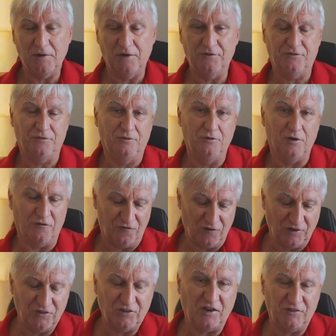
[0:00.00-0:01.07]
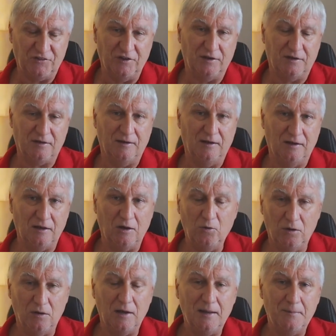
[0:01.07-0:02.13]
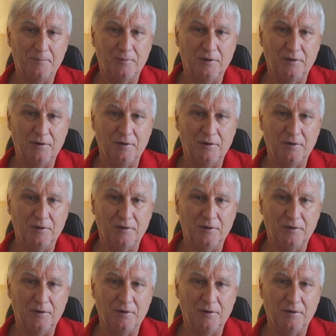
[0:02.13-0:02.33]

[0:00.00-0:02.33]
It's not fantastic in low light,